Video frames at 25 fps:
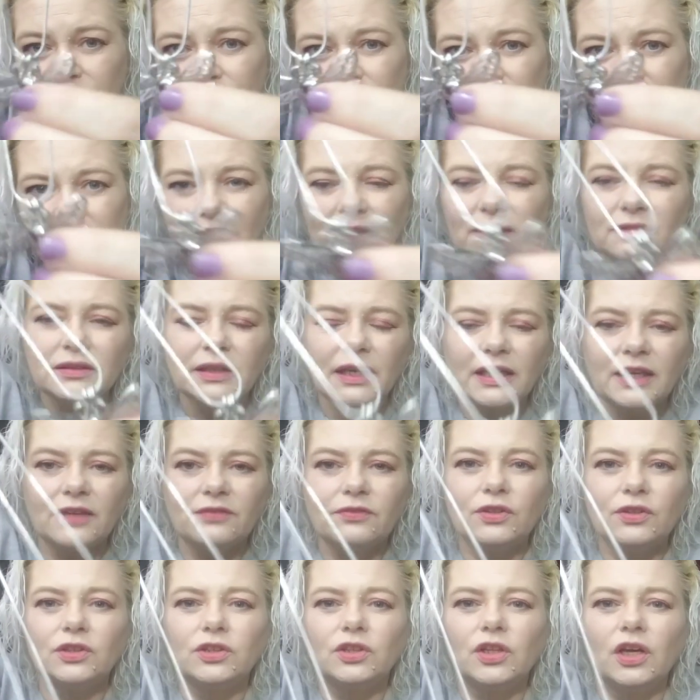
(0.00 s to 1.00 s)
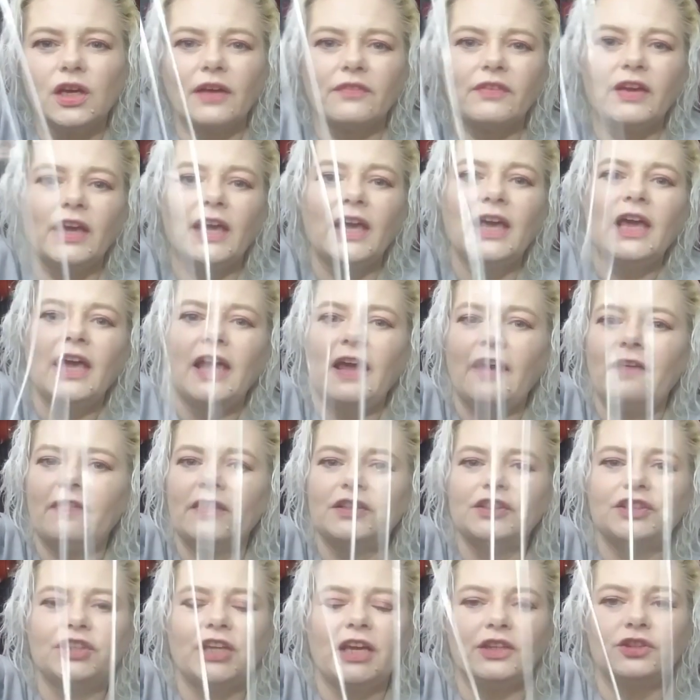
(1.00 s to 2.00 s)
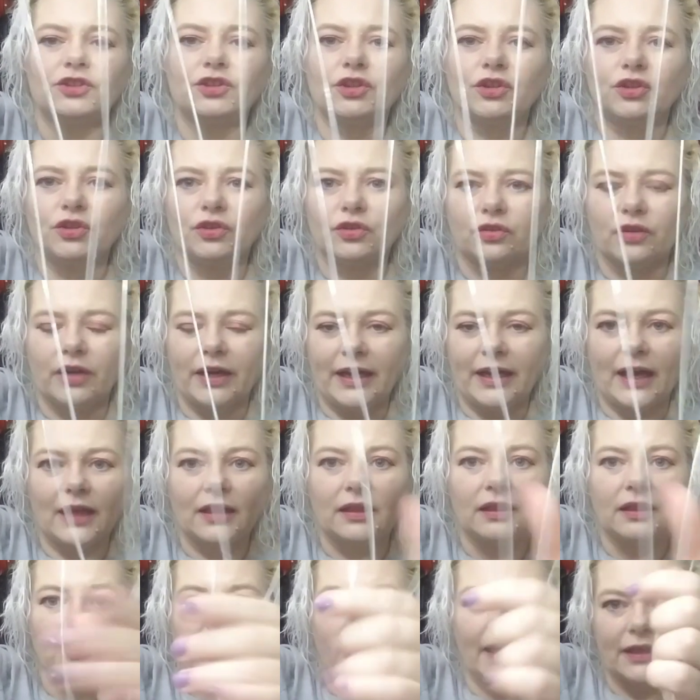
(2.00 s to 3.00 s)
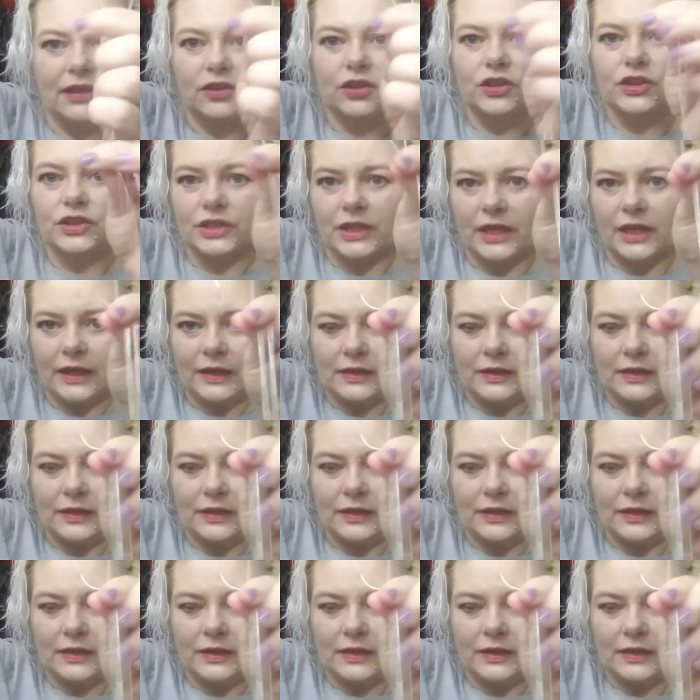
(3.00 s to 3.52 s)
still pretty. They give you the look of it. And the chains are great. I like the